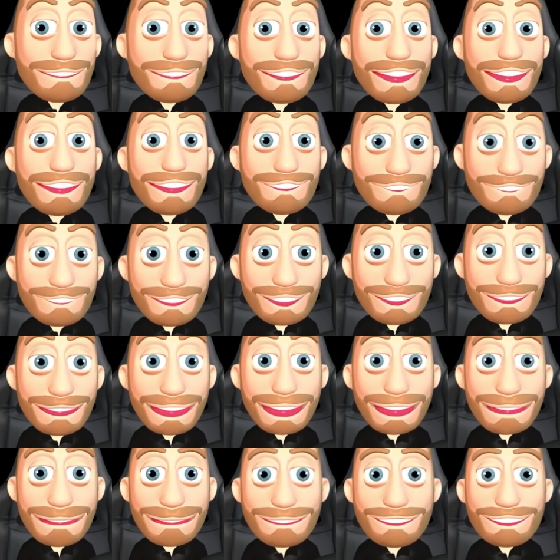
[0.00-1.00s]
What
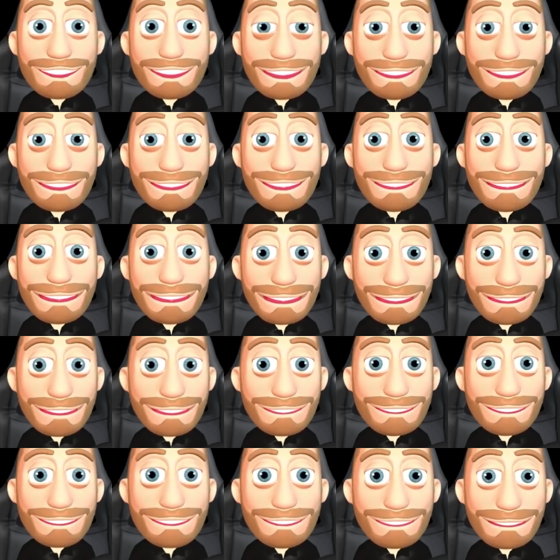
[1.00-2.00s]
extra IL
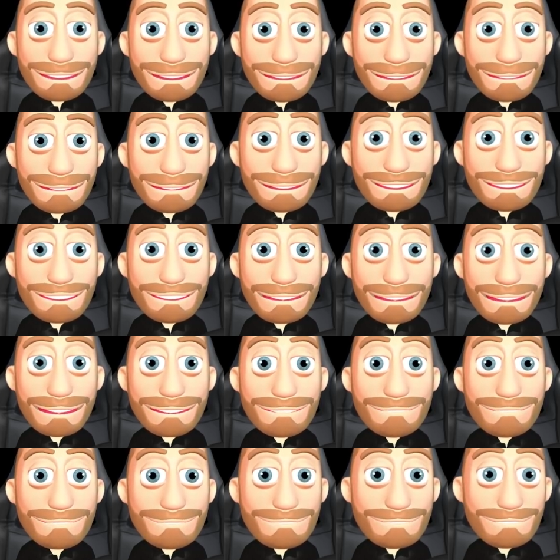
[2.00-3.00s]
is this.
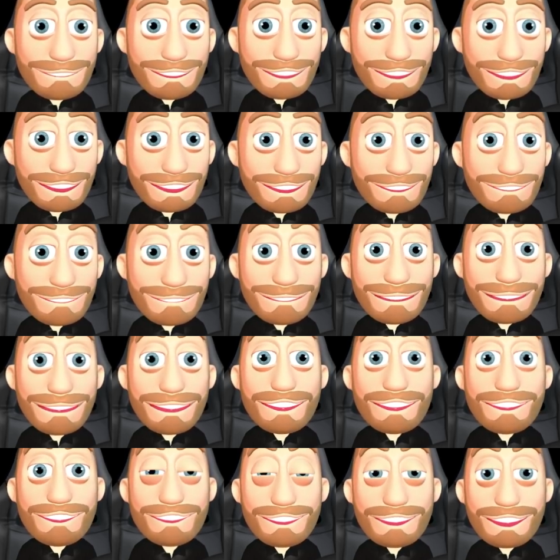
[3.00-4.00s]

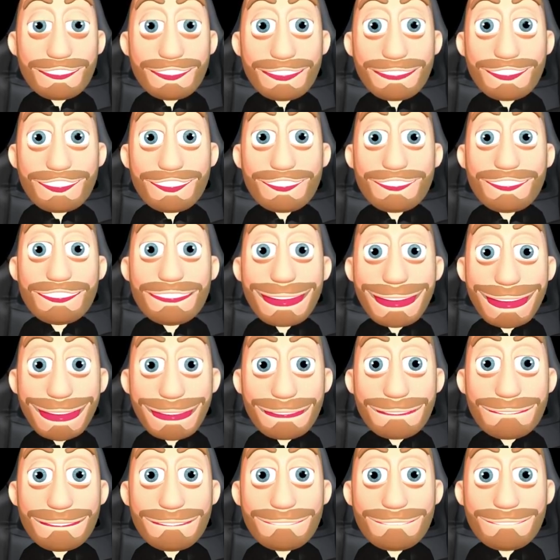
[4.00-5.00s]
We track
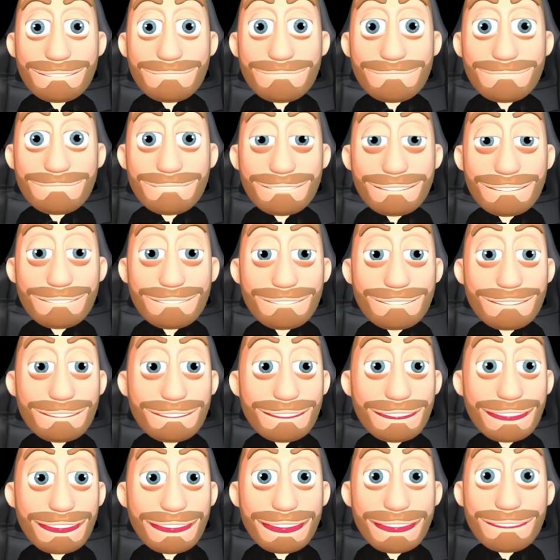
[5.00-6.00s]

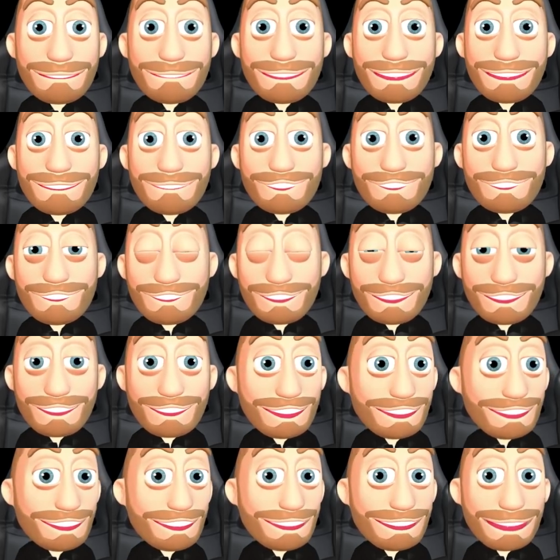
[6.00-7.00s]
in the
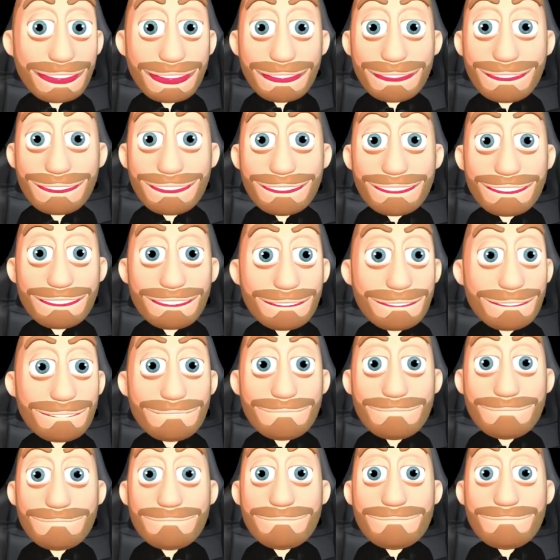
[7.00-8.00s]
worst case
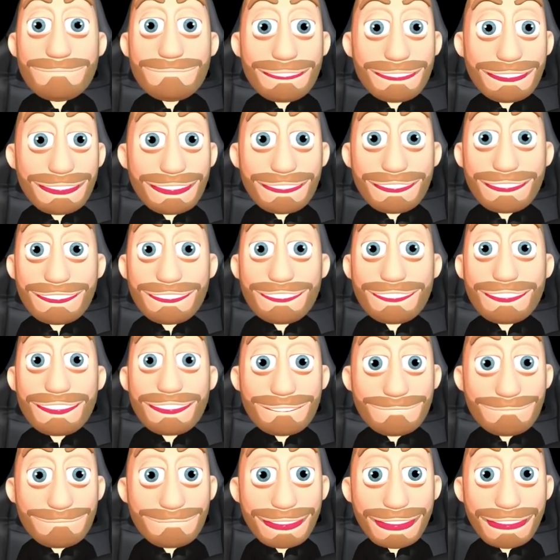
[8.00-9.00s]
scenario in
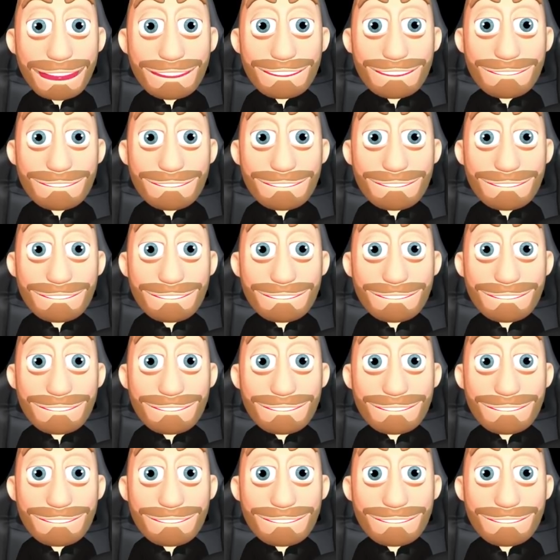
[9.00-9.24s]
time